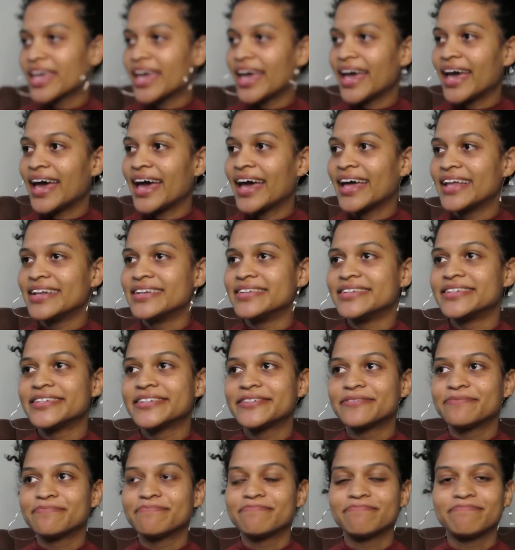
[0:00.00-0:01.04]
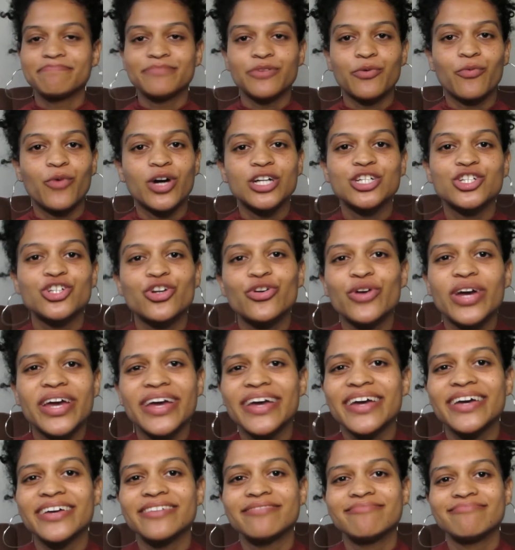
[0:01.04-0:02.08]
and wash your
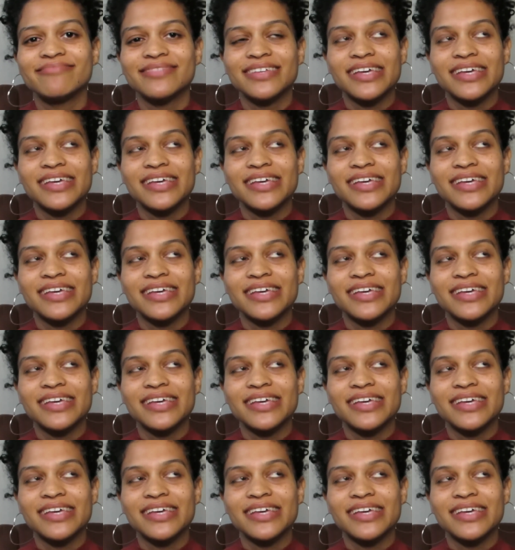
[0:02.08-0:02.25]
hair